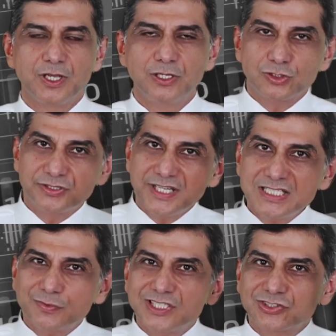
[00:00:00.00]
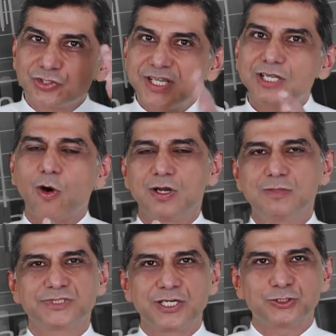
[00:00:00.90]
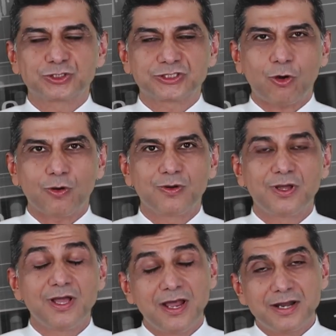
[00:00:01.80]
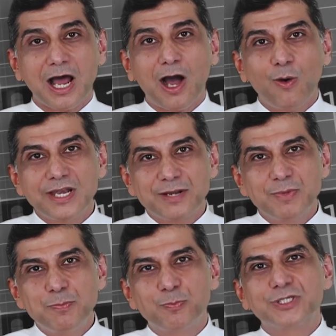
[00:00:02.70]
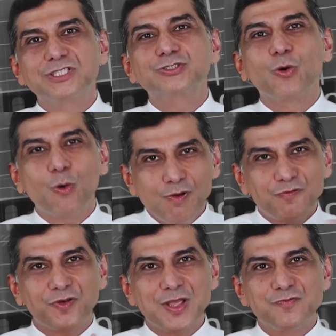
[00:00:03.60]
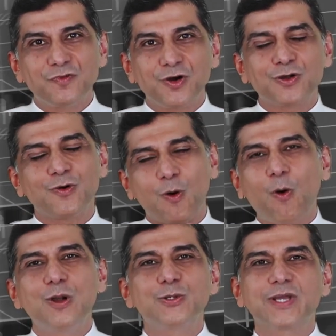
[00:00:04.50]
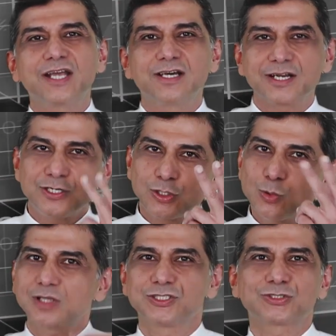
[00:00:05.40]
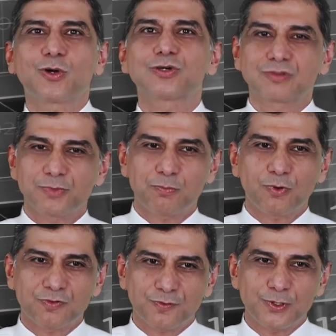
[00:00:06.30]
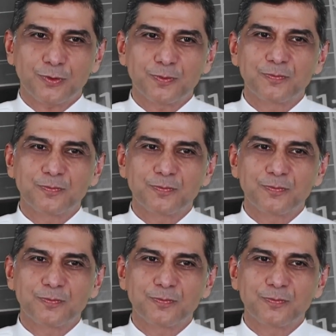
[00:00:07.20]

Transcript: So these were the three columns that you saw. Now let me put this whole framework all together in two other stocks from your portfolio.